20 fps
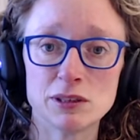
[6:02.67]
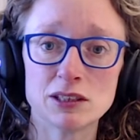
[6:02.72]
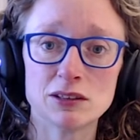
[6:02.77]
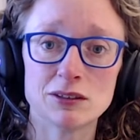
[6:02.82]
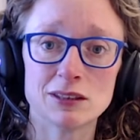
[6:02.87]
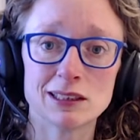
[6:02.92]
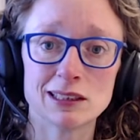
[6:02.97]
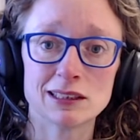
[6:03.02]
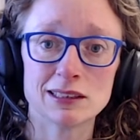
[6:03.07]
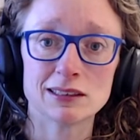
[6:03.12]

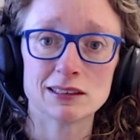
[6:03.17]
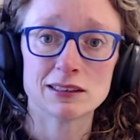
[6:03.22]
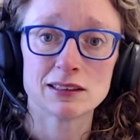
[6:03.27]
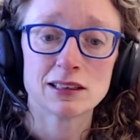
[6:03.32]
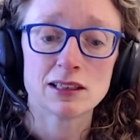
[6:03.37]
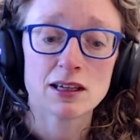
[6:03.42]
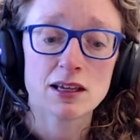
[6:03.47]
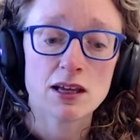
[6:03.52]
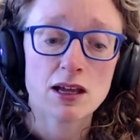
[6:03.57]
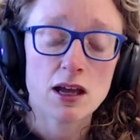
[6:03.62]
doing it.
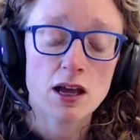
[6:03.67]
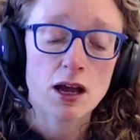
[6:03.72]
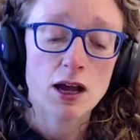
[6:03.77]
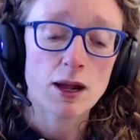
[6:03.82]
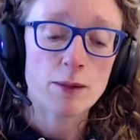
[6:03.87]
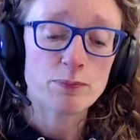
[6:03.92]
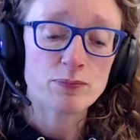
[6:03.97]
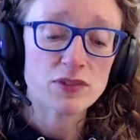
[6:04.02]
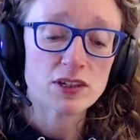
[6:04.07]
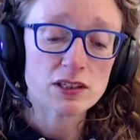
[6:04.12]

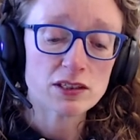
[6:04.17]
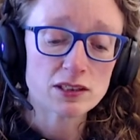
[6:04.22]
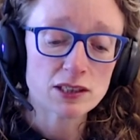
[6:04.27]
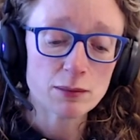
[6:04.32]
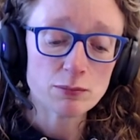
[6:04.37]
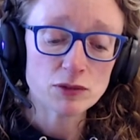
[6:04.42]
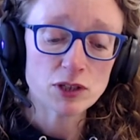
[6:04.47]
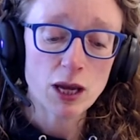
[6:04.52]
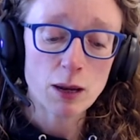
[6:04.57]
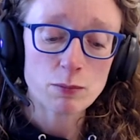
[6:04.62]
Um,
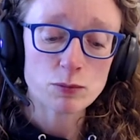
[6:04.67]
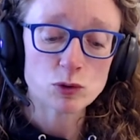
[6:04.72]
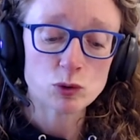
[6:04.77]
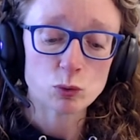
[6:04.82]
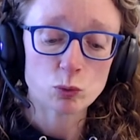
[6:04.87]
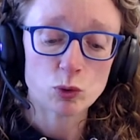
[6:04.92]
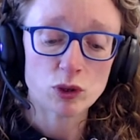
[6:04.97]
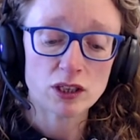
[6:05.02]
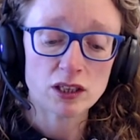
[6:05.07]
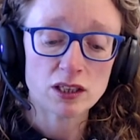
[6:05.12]
sometimes
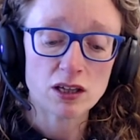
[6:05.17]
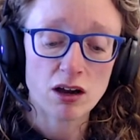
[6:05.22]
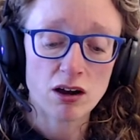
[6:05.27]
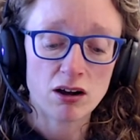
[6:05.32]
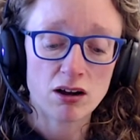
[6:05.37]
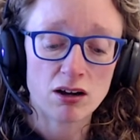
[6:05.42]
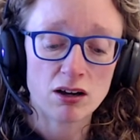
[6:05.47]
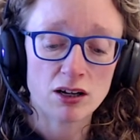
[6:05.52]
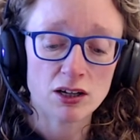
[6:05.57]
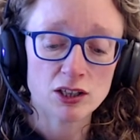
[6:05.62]
we
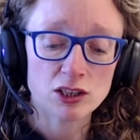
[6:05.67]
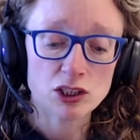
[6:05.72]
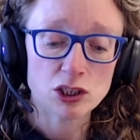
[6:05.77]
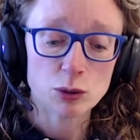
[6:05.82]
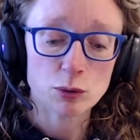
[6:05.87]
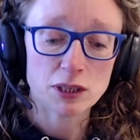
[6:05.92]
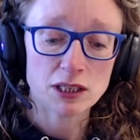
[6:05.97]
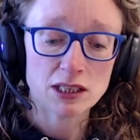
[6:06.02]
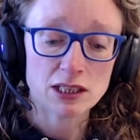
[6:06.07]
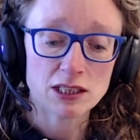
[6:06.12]
are
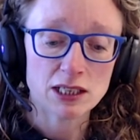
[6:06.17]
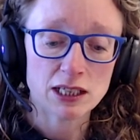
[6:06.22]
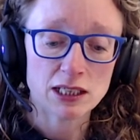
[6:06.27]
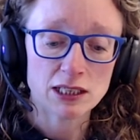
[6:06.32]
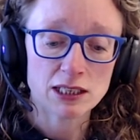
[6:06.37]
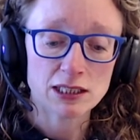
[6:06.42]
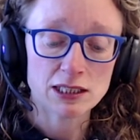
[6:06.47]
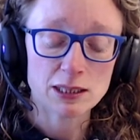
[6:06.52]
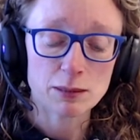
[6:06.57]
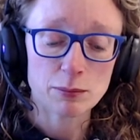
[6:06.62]
doing
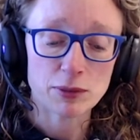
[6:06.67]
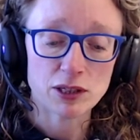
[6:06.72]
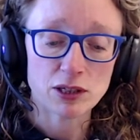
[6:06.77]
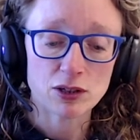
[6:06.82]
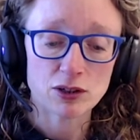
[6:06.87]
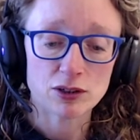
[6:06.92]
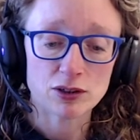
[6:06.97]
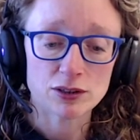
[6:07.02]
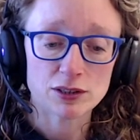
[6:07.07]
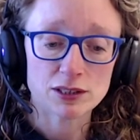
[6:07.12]
things
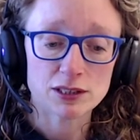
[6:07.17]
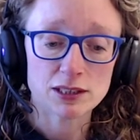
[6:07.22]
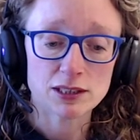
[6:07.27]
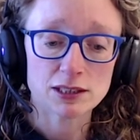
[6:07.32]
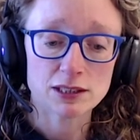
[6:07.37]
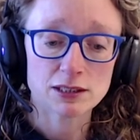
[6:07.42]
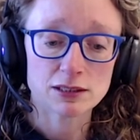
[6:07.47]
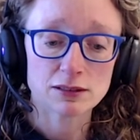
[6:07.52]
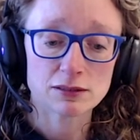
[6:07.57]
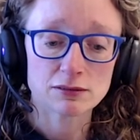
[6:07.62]

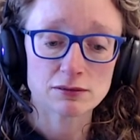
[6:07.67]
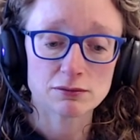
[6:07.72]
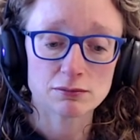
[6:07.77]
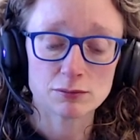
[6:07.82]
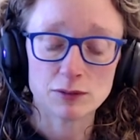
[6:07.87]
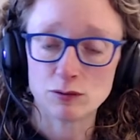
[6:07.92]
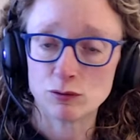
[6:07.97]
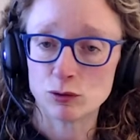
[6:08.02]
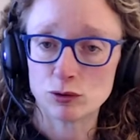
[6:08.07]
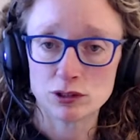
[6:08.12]
because
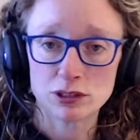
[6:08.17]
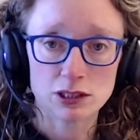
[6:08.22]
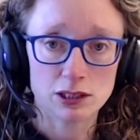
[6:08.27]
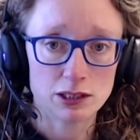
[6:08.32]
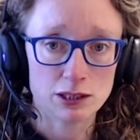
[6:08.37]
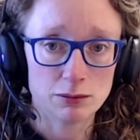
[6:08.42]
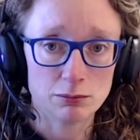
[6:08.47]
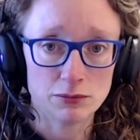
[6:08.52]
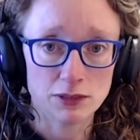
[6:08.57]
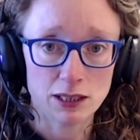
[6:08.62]
we've always
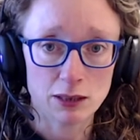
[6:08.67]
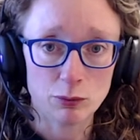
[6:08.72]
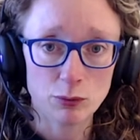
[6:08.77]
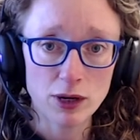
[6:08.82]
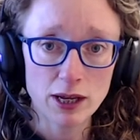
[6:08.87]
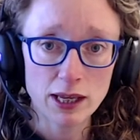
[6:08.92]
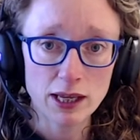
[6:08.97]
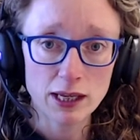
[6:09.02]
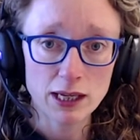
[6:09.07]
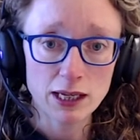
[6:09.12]
done them that
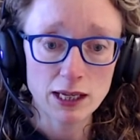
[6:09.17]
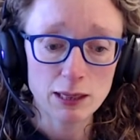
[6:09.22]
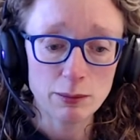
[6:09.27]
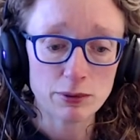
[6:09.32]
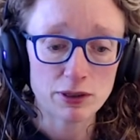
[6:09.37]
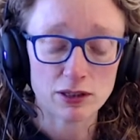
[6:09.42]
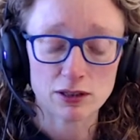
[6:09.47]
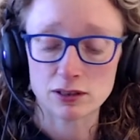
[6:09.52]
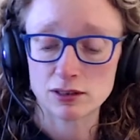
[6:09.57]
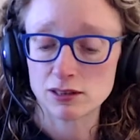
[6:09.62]
way
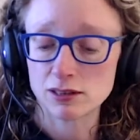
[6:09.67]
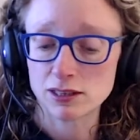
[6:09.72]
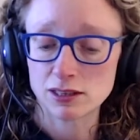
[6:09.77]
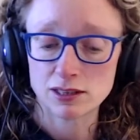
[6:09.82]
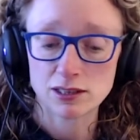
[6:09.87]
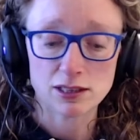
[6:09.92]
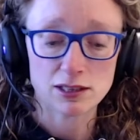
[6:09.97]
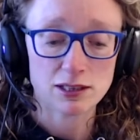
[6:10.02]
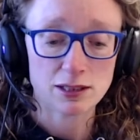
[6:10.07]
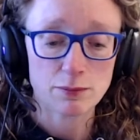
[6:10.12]
because
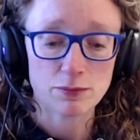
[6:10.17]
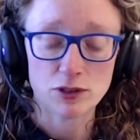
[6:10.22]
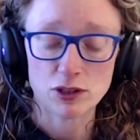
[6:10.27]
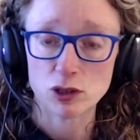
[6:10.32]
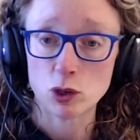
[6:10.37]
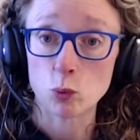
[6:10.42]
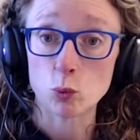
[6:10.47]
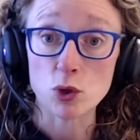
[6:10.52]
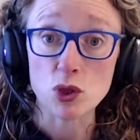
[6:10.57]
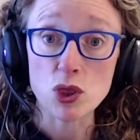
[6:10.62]
this is something
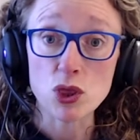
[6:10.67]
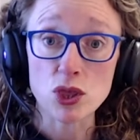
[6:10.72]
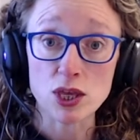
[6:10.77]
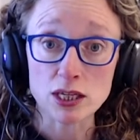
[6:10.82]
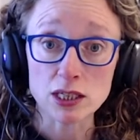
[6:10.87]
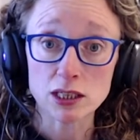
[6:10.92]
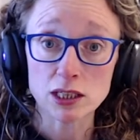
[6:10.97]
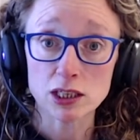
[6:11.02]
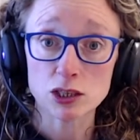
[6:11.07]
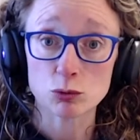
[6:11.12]
that we
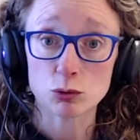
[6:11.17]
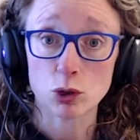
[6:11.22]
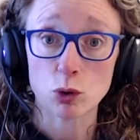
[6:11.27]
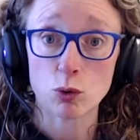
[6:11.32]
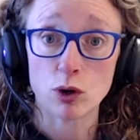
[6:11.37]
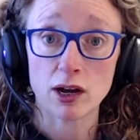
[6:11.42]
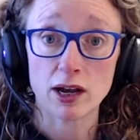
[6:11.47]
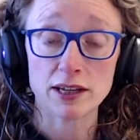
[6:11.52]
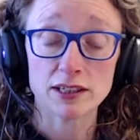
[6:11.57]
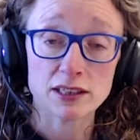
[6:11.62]
think is
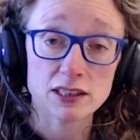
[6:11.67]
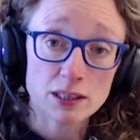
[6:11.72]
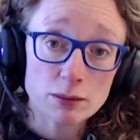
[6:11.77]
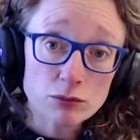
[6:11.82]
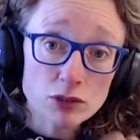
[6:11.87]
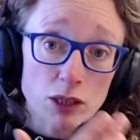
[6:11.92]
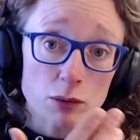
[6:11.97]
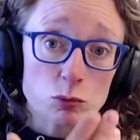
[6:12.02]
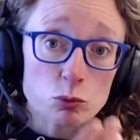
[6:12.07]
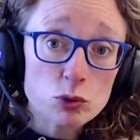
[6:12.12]
required. And
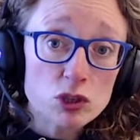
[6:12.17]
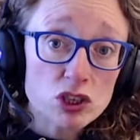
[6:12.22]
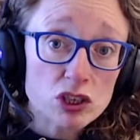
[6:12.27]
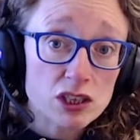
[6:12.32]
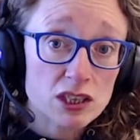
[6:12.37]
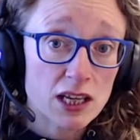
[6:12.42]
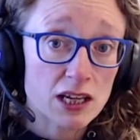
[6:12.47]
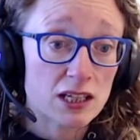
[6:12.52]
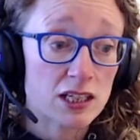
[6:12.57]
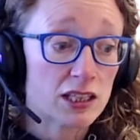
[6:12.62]
sometimes we just
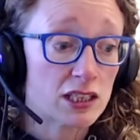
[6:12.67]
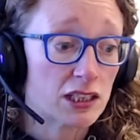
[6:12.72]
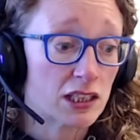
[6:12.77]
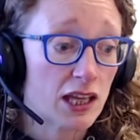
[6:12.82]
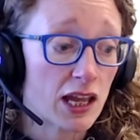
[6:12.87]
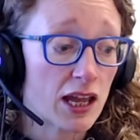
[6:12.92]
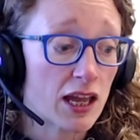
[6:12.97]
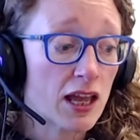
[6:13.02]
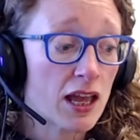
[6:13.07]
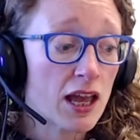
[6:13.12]
then need to
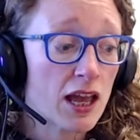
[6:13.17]
get